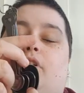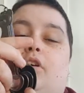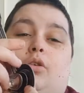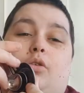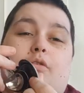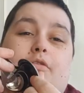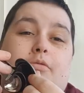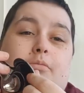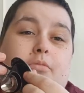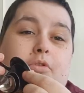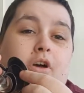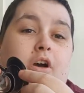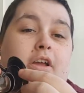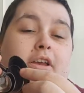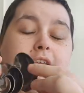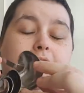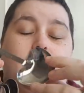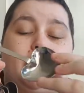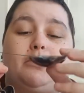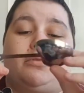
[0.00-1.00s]
that I got from
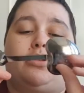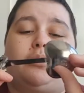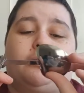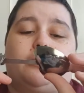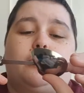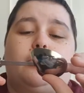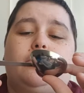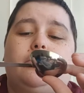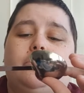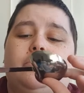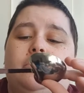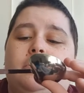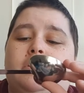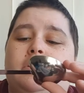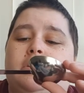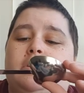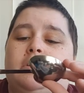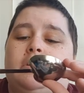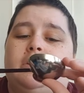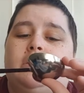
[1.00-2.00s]
Tiny Hamster Paws.
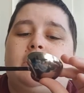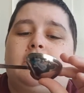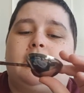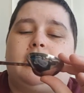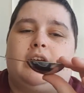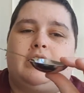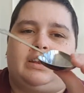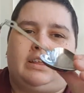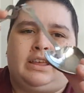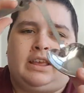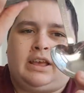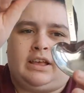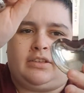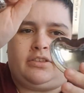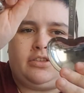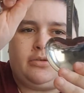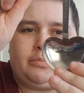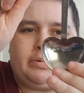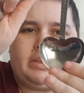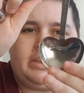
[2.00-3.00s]
And he has
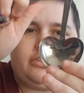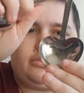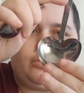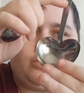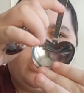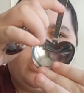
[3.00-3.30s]
the biggest